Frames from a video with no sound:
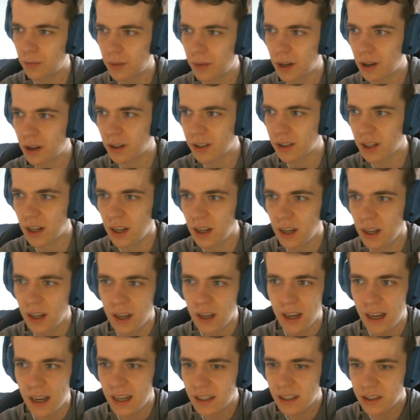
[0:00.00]
Because
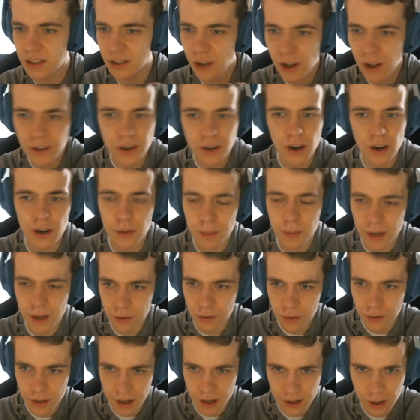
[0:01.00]
it's not gonna be
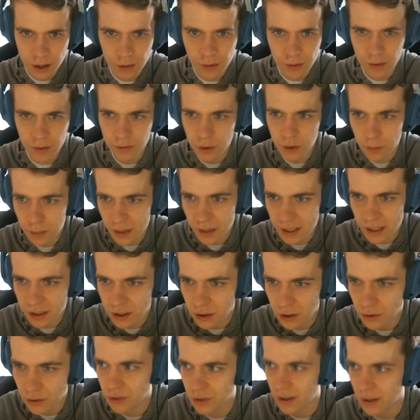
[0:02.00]
good enough if you play
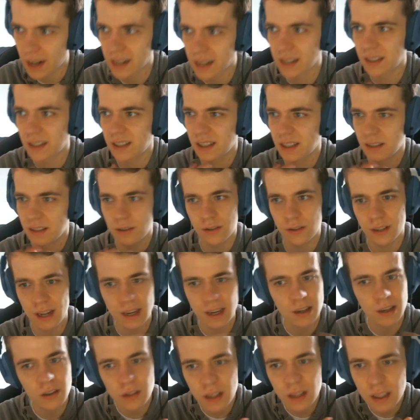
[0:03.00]
2 dragons in your
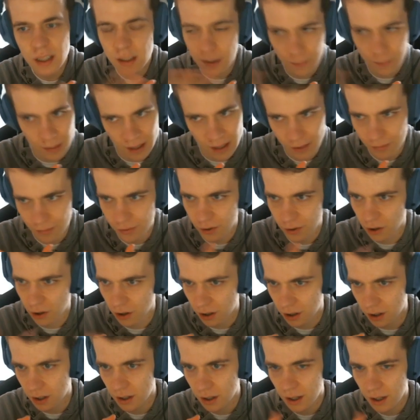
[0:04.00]
deck. You need to play
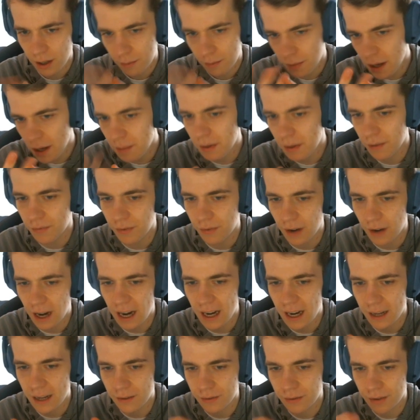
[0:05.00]
4, maybe
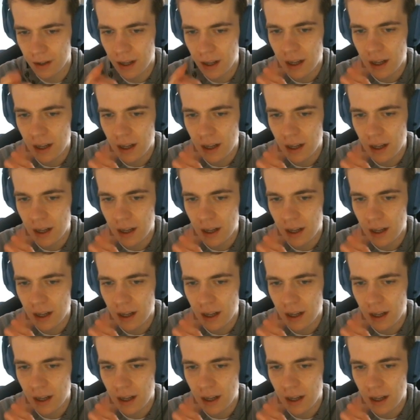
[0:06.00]
5.